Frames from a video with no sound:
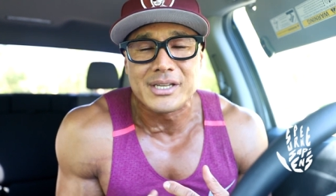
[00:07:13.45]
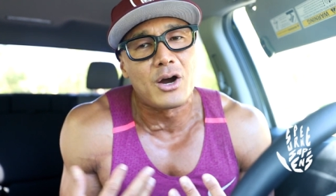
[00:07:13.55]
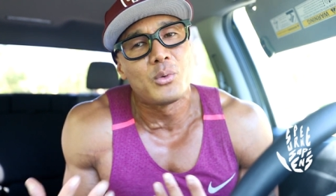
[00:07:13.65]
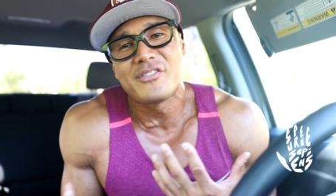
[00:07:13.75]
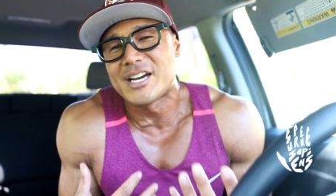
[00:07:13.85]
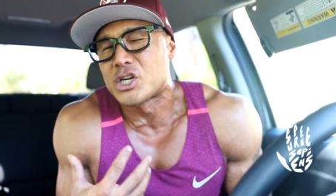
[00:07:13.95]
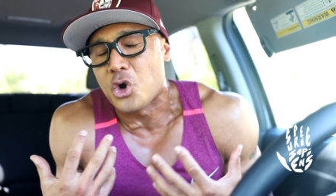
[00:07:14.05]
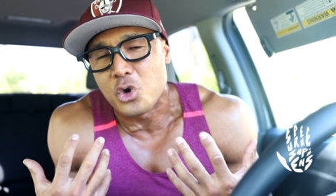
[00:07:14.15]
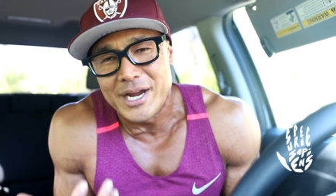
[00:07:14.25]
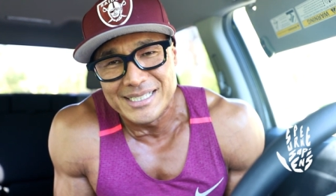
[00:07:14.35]
Now, we've got a
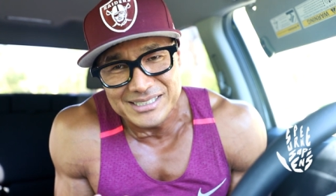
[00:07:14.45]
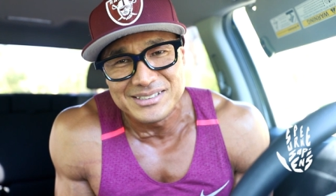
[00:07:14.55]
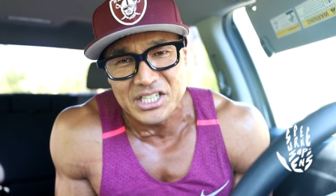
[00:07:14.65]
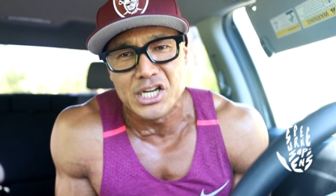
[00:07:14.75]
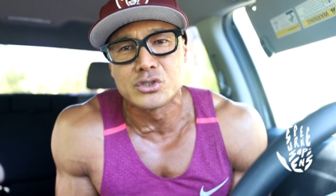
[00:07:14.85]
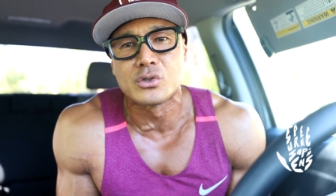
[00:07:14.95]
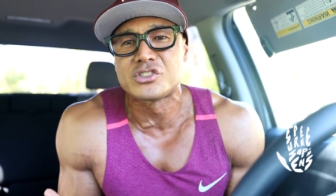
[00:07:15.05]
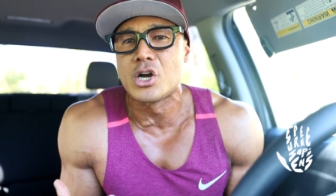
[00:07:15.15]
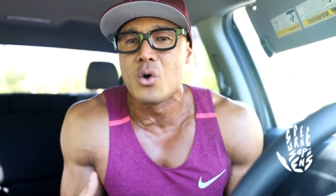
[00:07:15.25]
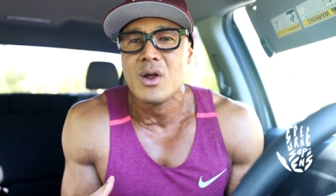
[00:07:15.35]
crazy schedule,
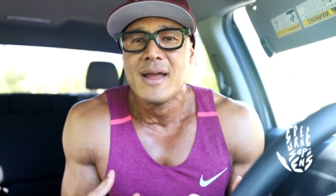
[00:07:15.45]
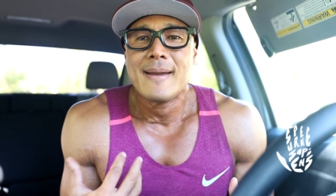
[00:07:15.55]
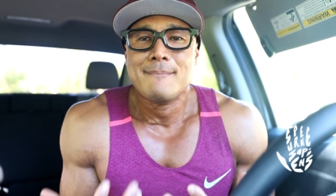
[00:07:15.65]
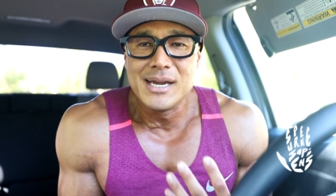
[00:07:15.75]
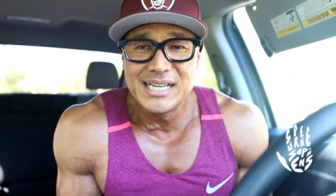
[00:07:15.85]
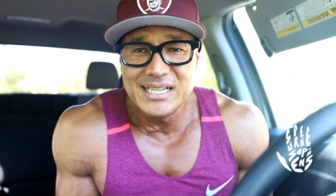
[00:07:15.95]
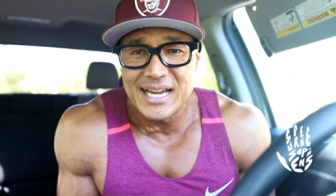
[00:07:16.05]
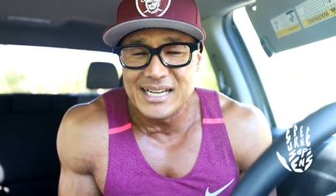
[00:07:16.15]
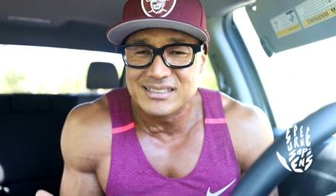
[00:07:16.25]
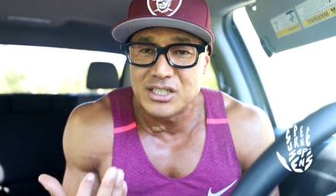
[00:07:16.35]
so many
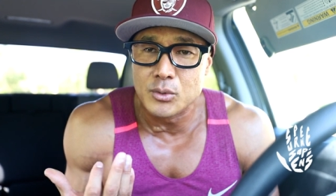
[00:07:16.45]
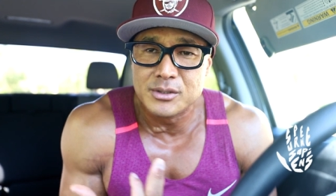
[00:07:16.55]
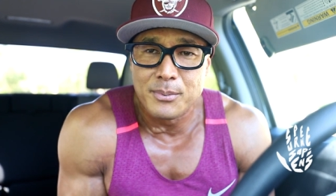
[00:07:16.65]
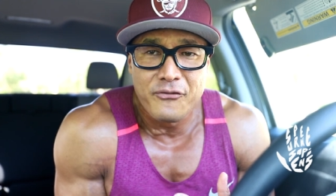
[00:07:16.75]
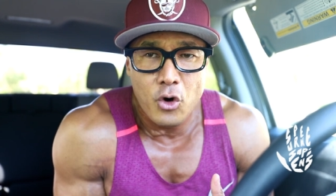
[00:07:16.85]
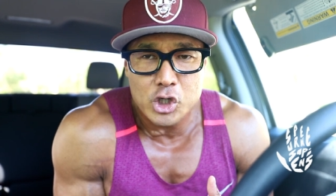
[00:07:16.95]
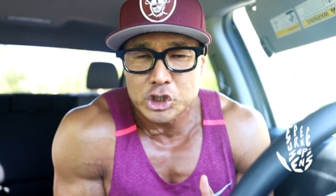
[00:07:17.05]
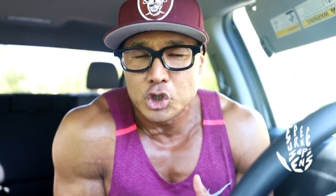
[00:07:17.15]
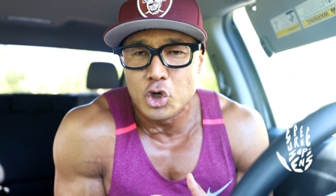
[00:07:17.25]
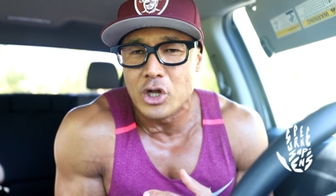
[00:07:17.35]
days it was before
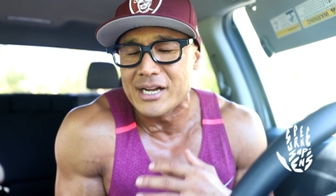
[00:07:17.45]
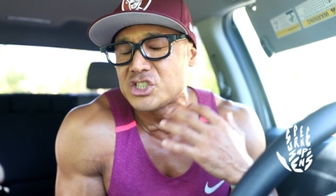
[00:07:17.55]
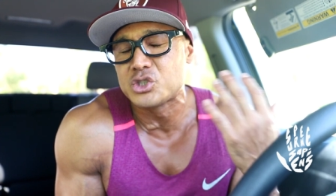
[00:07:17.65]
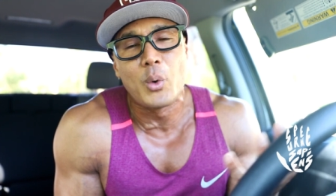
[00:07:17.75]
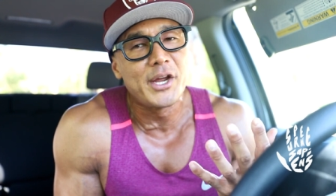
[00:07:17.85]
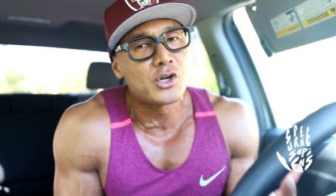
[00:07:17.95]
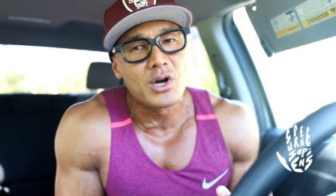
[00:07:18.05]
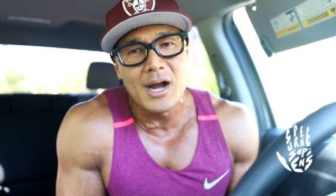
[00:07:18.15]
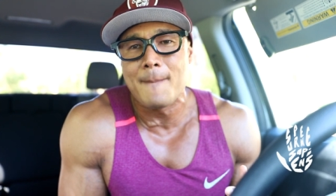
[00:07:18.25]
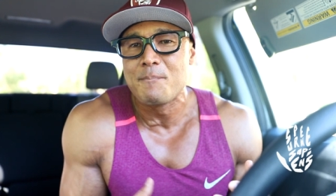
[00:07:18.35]
school, I'd just wake
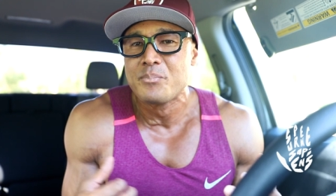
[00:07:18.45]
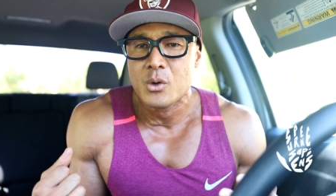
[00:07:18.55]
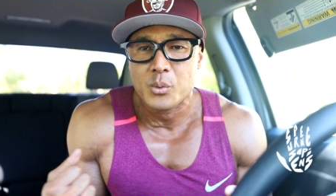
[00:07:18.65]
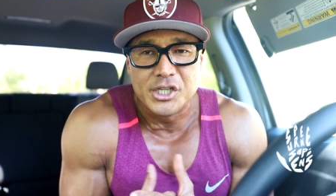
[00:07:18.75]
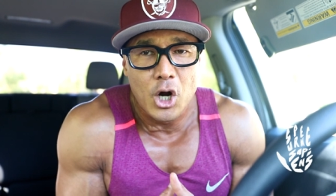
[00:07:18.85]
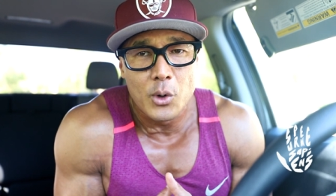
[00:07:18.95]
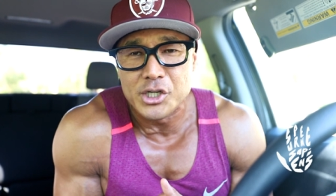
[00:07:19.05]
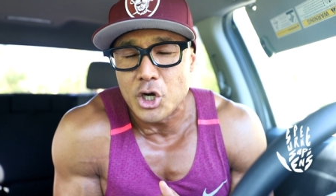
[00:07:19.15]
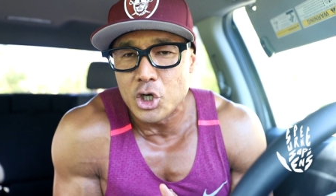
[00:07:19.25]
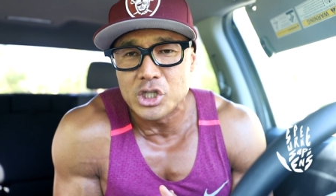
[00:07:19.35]
her up, we'd go
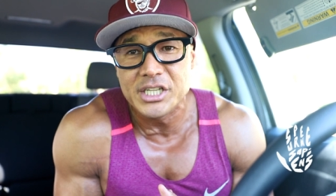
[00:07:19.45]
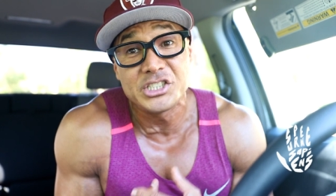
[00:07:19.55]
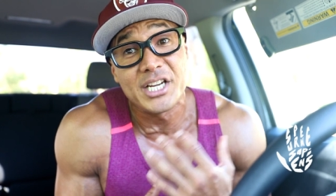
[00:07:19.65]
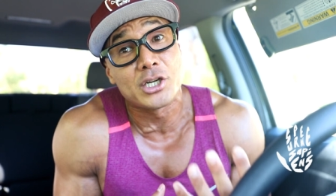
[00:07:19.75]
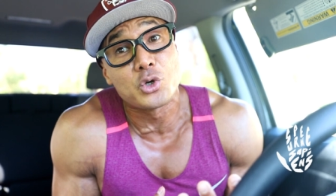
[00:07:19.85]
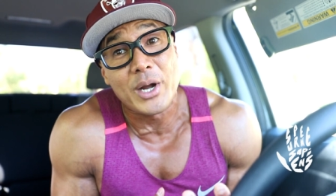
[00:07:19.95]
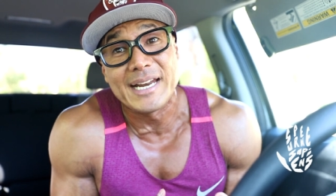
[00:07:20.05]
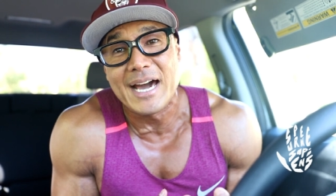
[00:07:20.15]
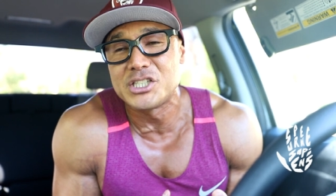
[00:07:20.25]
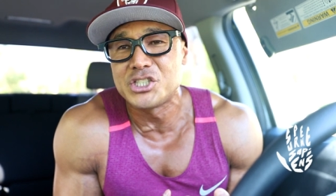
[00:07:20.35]
in early, she had a great
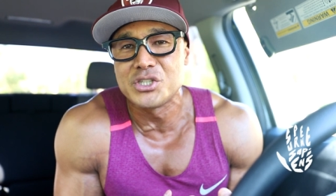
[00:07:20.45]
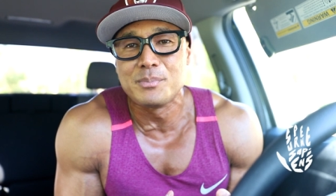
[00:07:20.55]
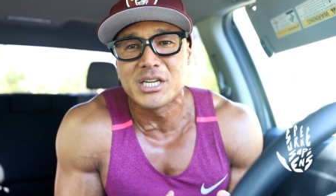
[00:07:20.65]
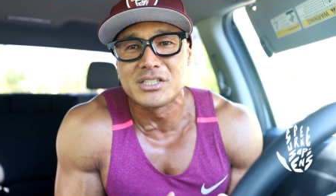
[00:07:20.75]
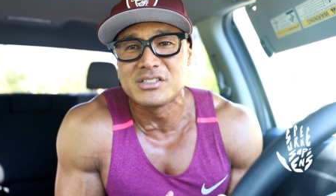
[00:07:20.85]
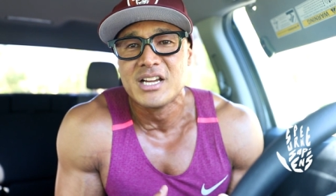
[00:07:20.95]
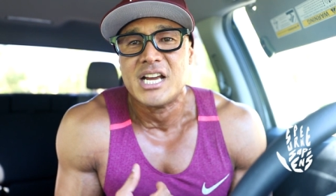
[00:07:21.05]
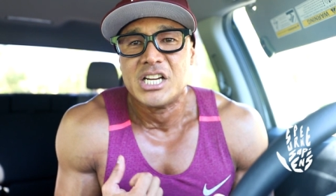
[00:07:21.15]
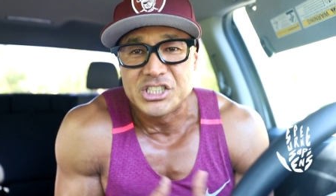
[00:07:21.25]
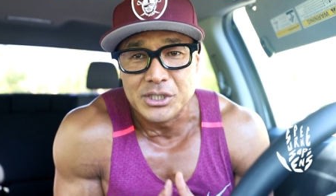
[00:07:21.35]
attitude because
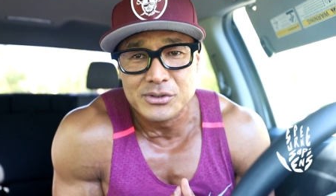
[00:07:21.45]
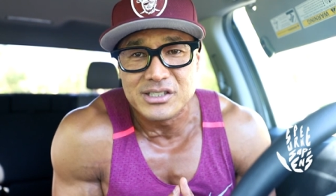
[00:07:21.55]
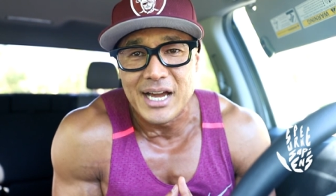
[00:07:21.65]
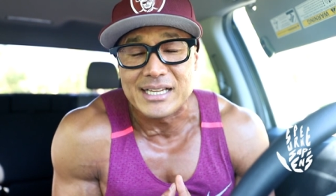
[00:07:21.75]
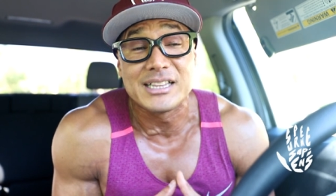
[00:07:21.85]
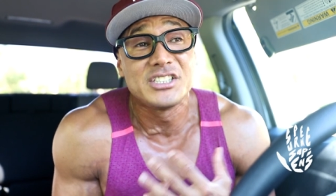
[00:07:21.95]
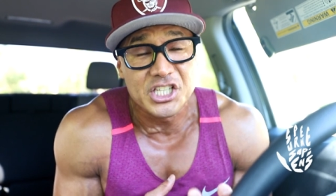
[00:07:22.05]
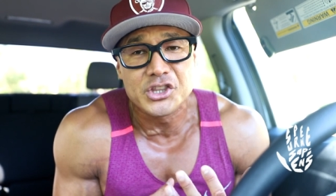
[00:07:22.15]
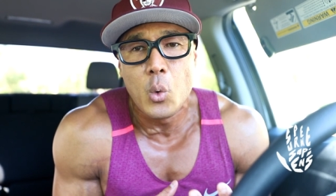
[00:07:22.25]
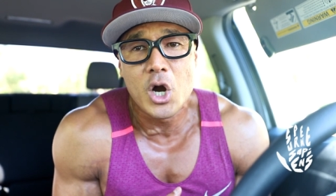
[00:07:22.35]
she was like, let's
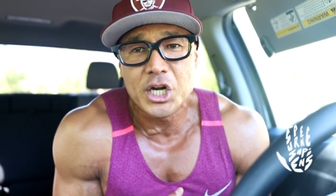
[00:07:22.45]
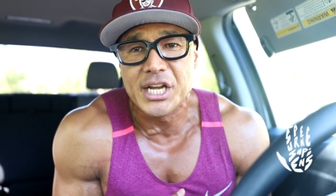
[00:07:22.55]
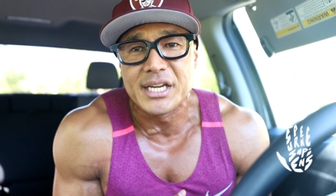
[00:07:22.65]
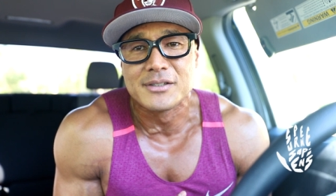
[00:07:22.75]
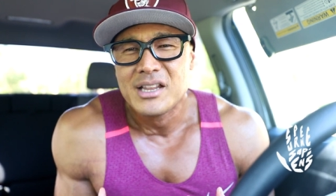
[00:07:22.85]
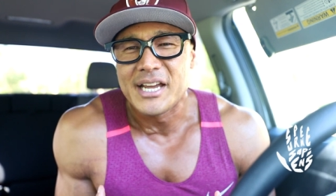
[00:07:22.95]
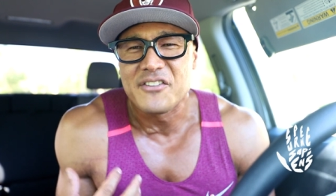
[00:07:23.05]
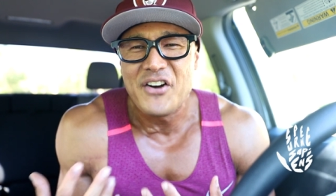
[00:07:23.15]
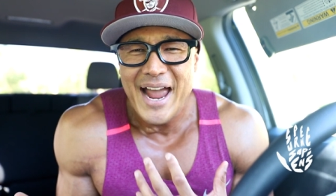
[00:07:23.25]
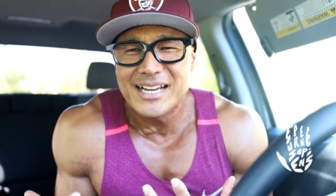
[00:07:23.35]
get the work in. Like,
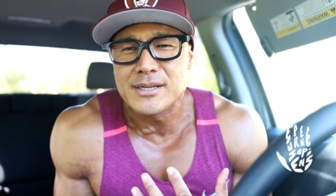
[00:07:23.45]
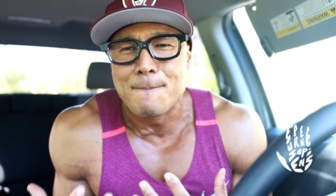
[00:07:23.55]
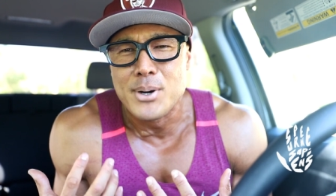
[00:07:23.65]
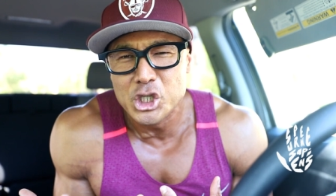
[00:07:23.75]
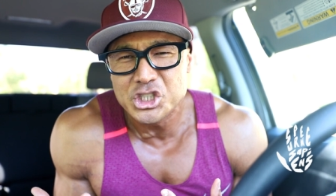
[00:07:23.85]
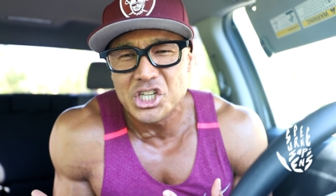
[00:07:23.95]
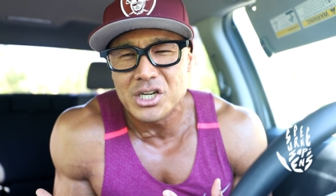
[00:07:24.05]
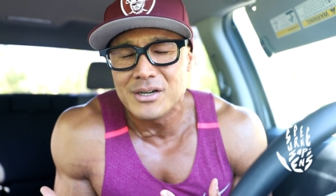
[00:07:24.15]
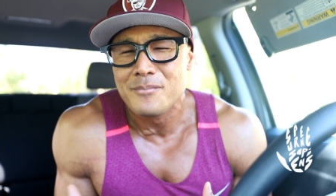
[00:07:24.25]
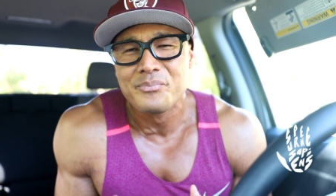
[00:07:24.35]
if I had to push her